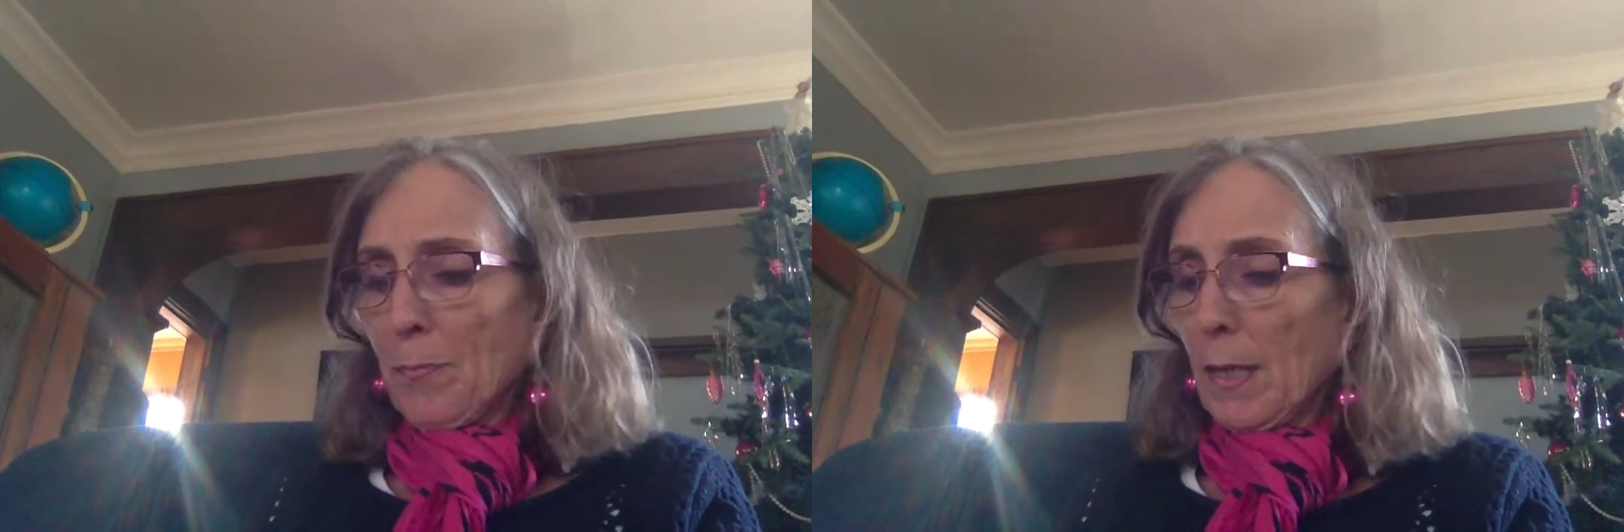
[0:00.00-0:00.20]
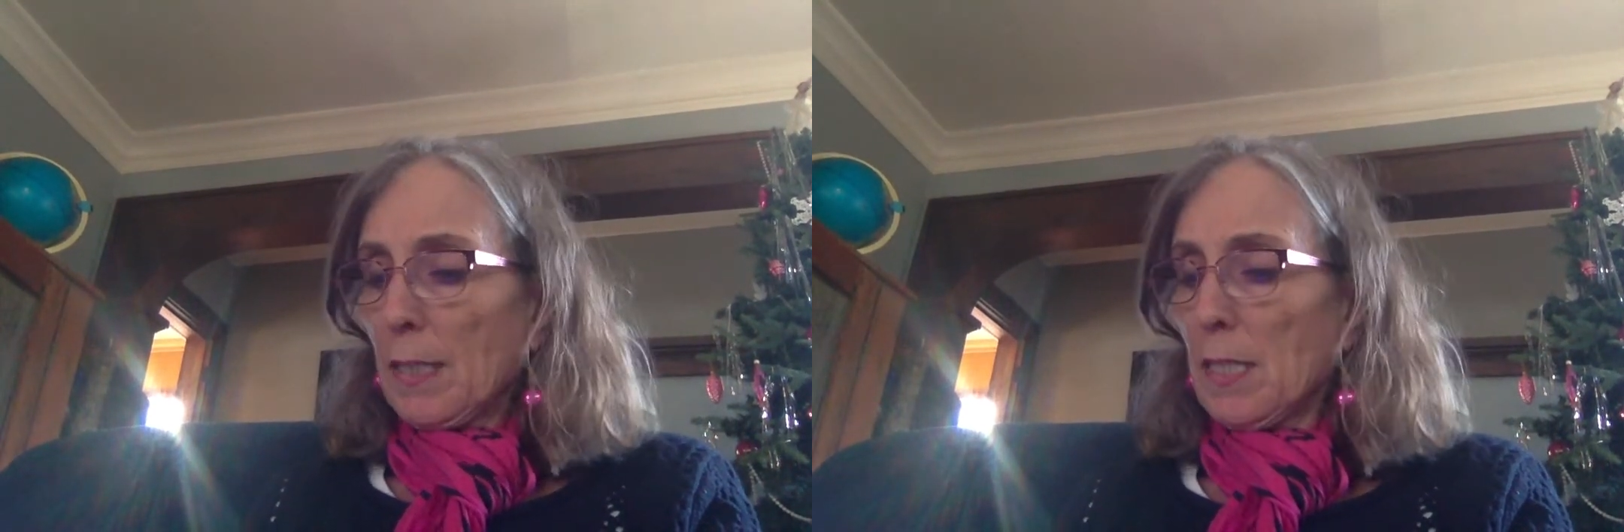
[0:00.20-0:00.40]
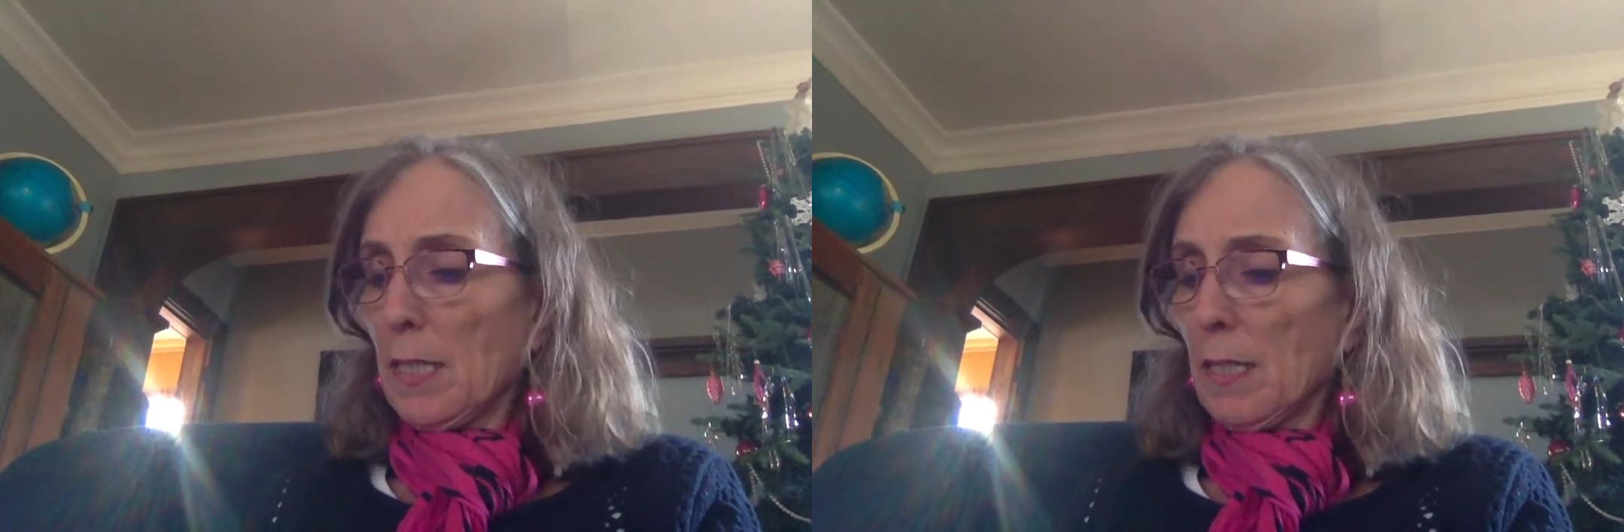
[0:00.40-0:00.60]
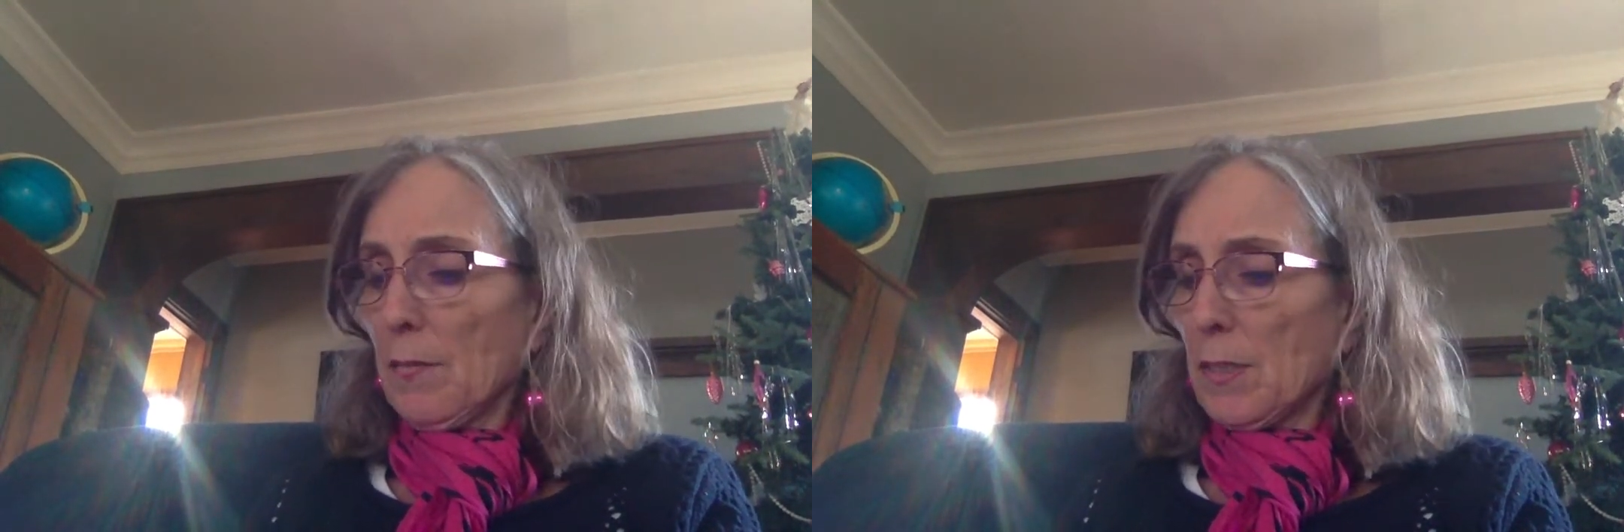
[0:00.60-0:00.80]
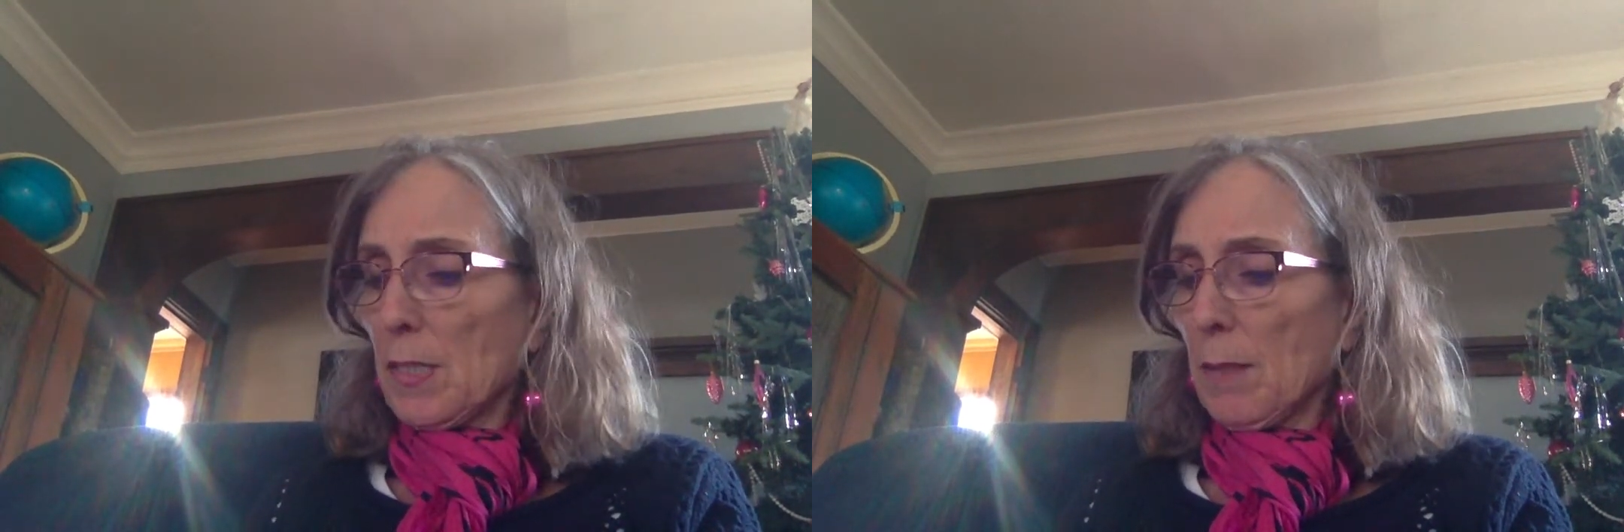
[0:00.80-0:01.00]
It didn't
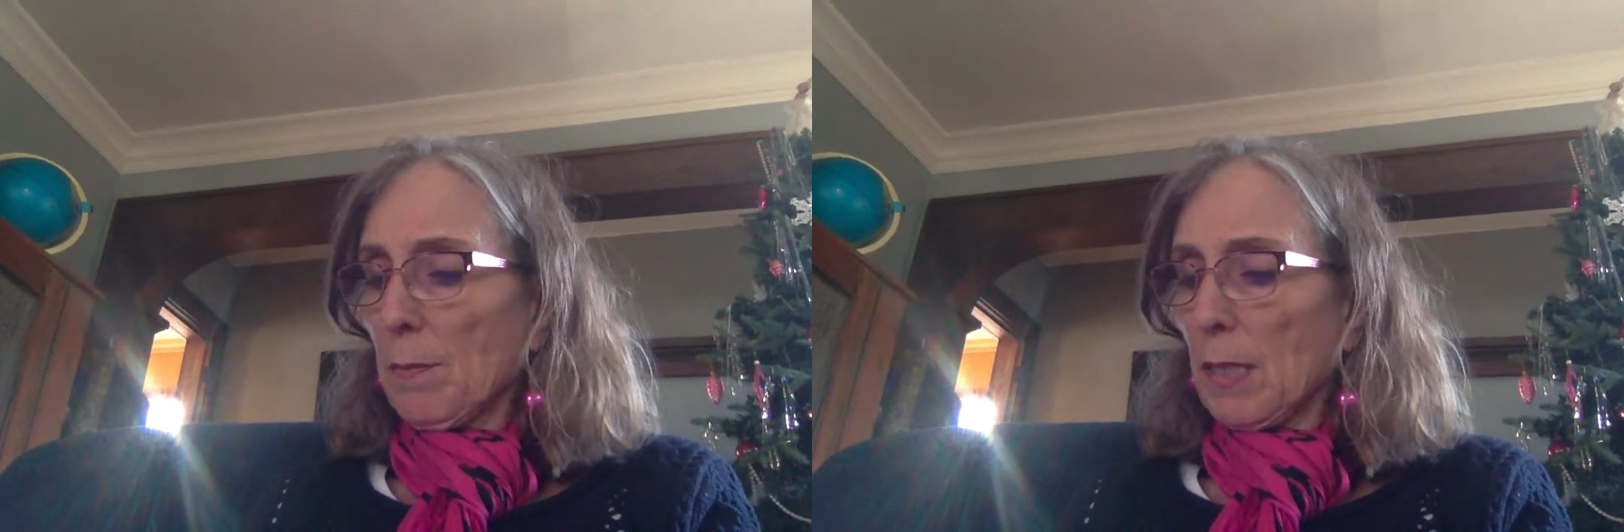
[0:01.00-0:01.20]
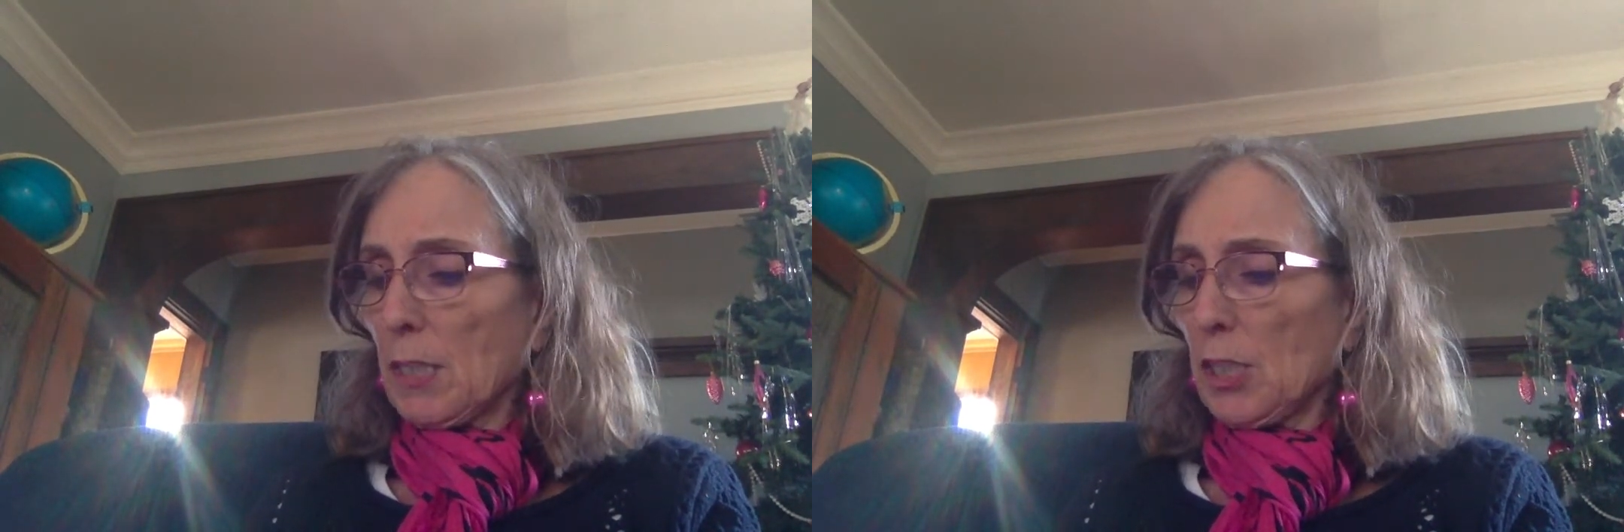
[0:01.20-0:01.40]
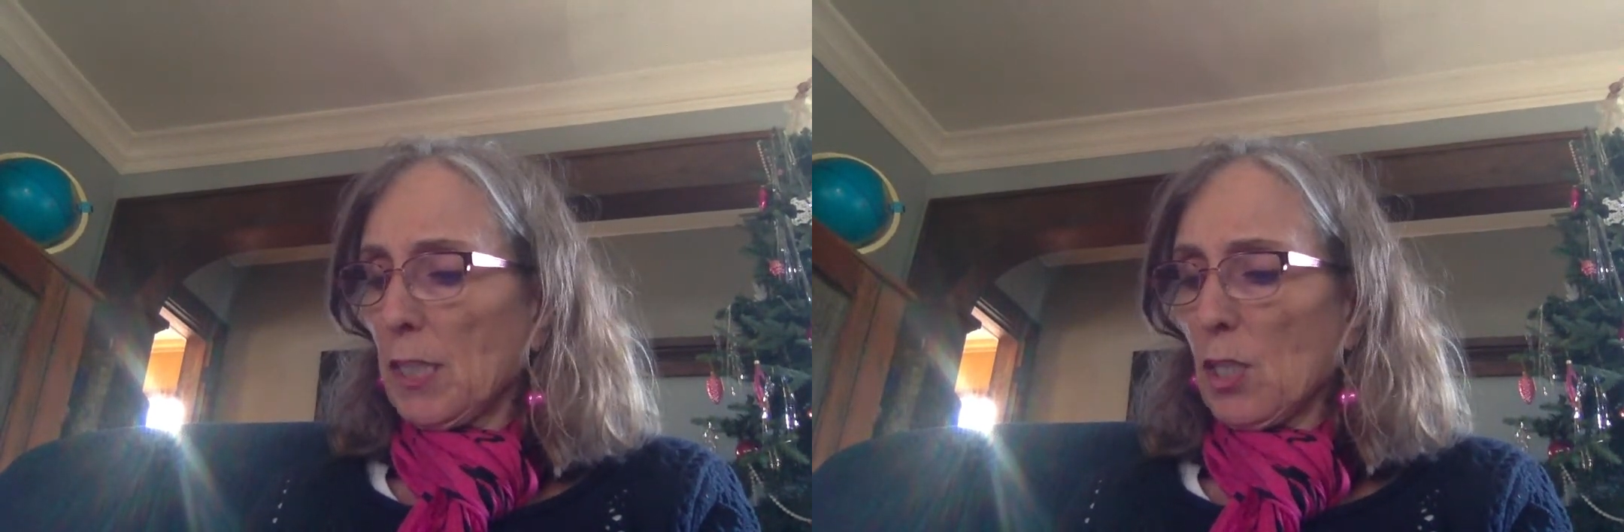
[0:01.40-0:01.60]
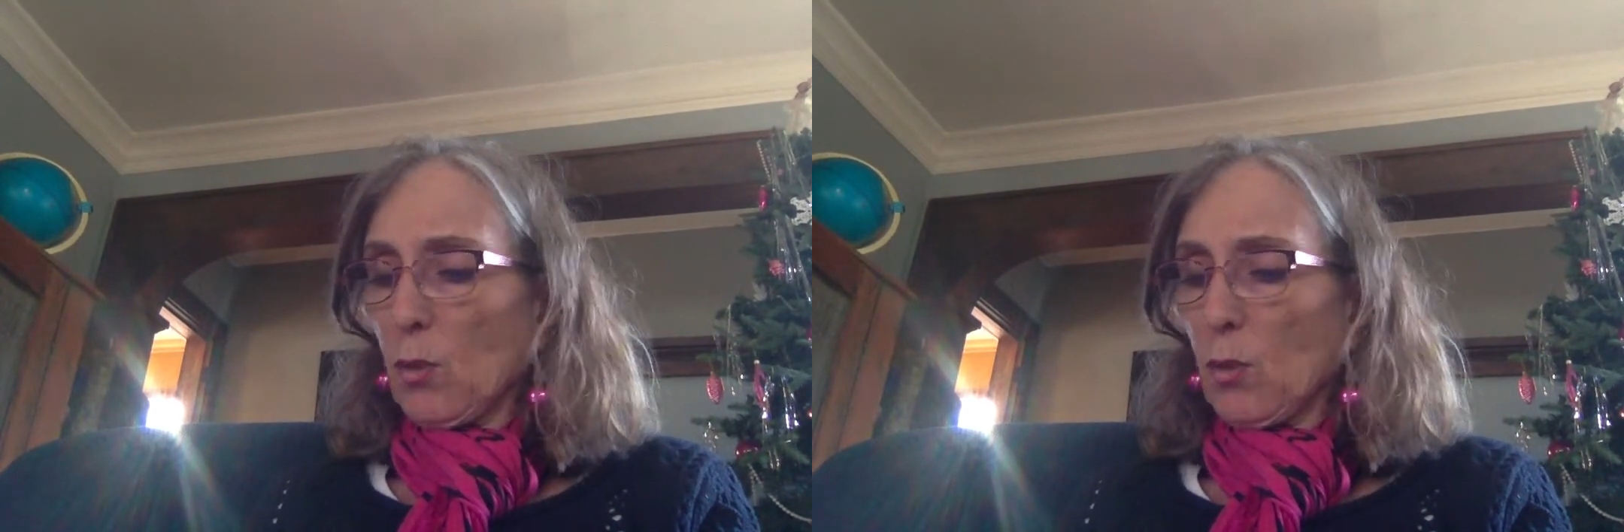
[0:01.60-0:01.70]
even seem like she had to